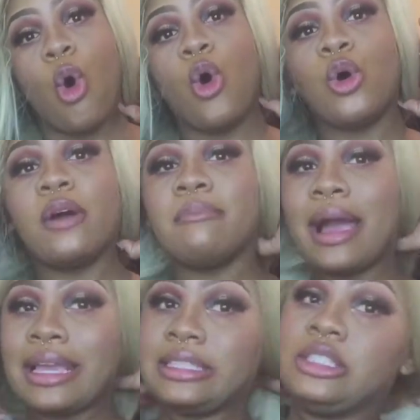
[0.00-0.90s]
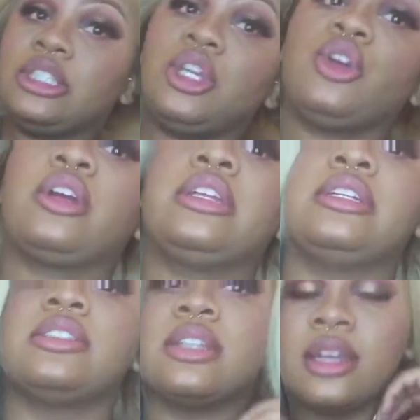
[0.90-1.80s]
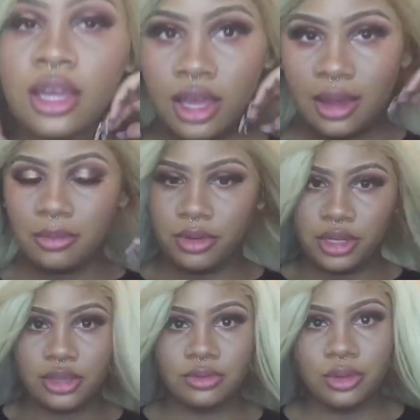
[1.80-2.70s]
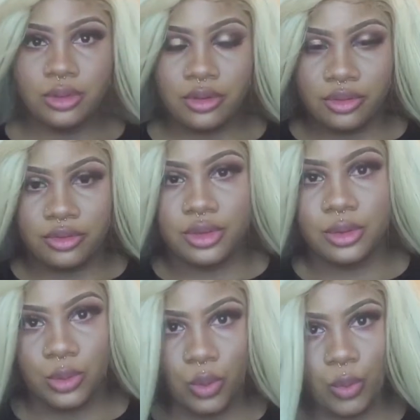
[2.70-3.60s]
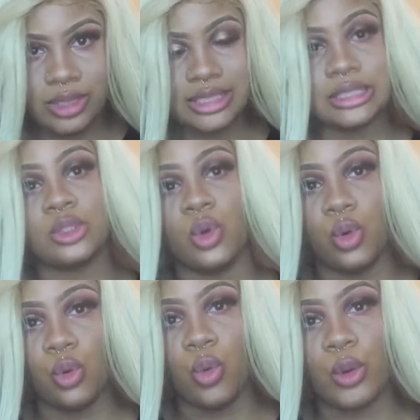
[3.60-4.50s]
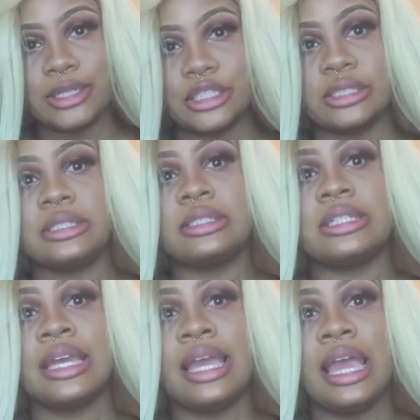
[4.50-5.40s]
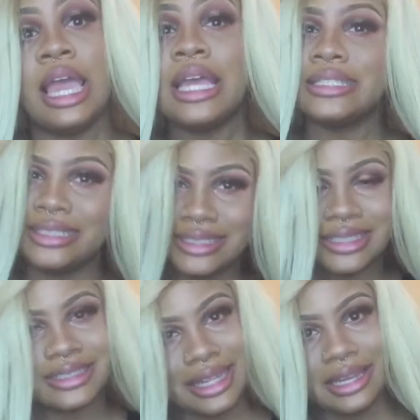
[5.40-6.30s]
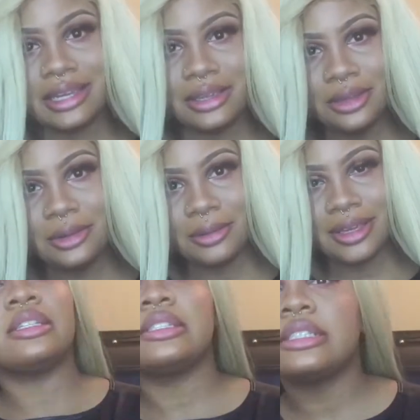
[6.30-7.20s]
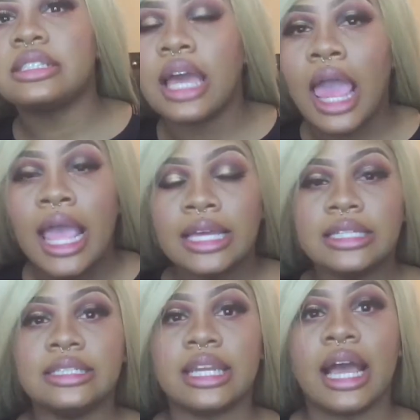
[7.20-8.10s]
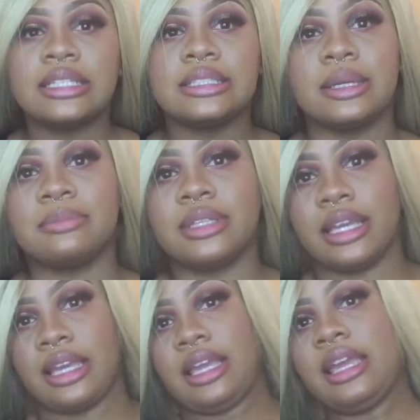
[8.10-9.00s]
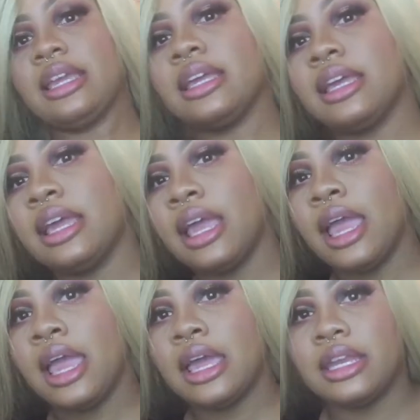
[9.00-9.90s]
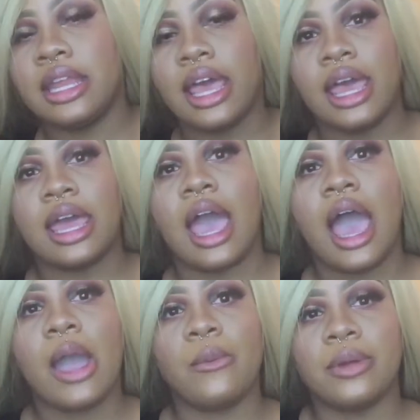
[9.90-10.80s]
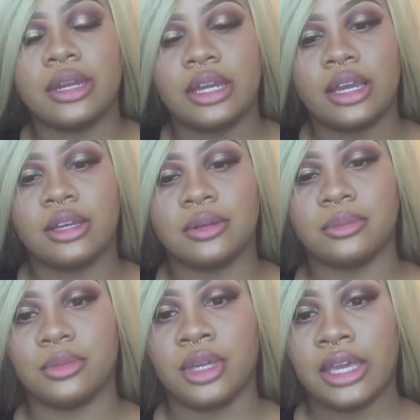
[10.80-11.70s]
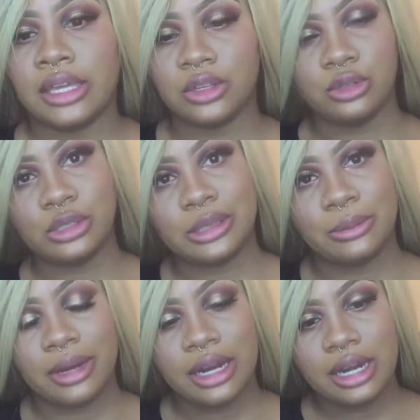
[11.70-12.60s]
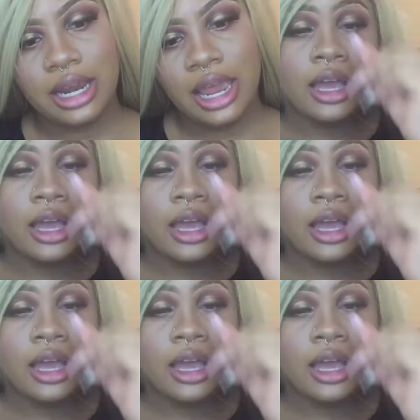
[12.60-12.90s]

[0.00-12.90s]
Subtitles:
all of my insecurities, I'm gonna give you a review on this gorgeous synthetic unit. This is not something that I would usually wear.